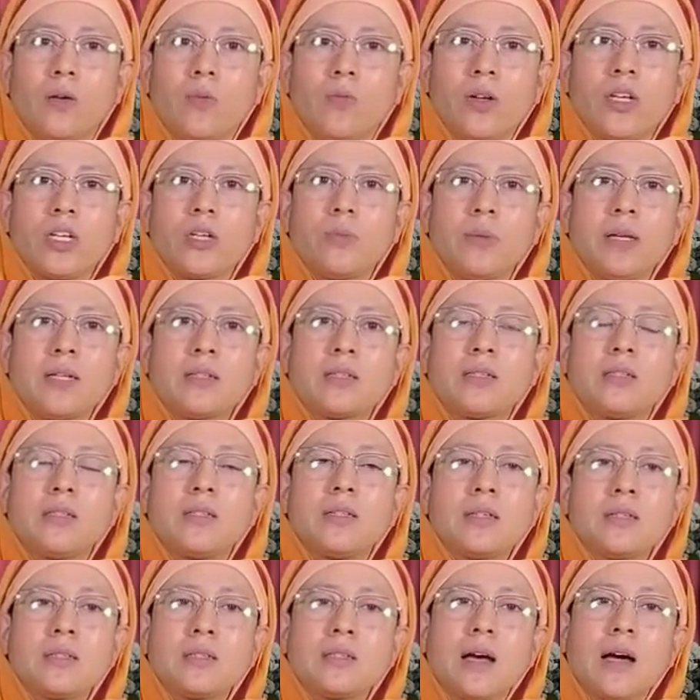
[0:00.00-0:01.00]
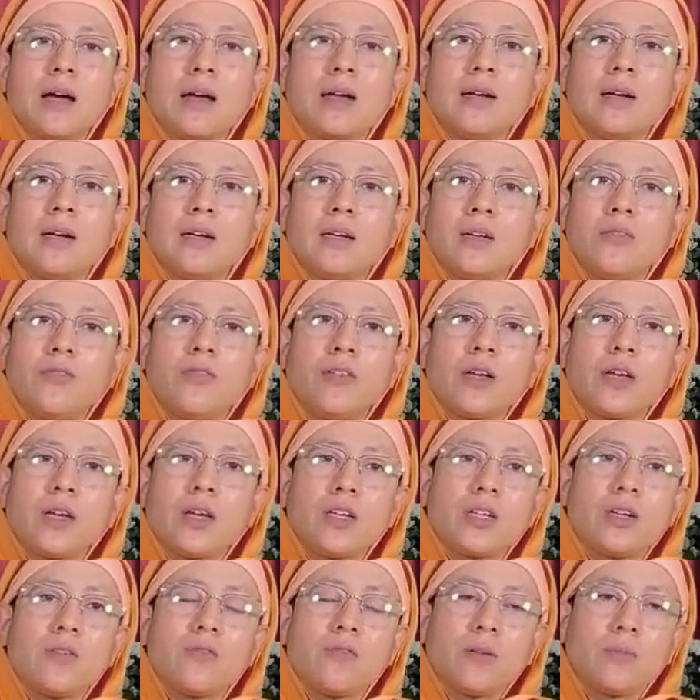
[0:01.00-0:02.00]
which means
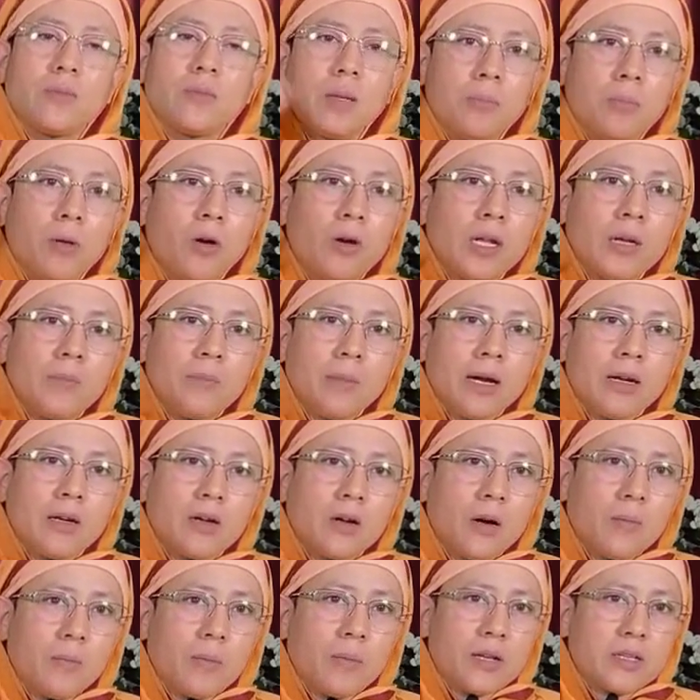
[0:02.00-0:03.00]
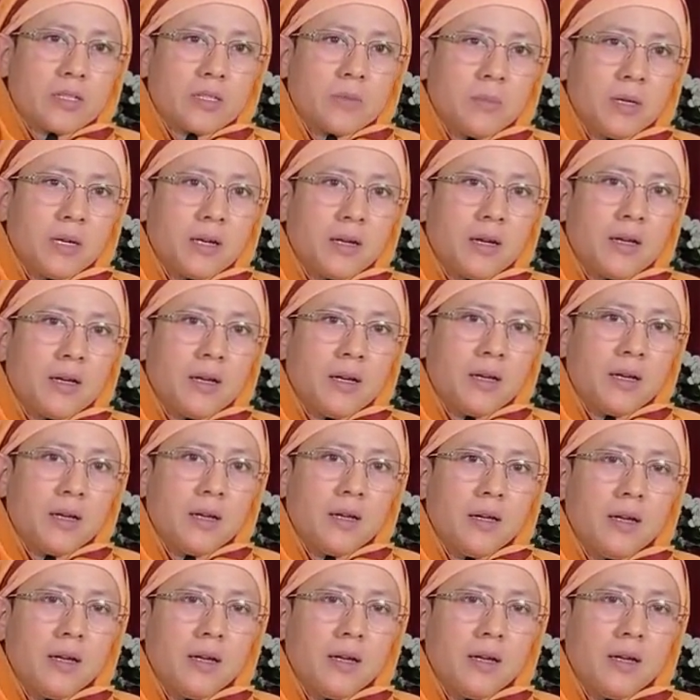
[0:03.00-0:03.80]
disidentification from the body-mind complex merely,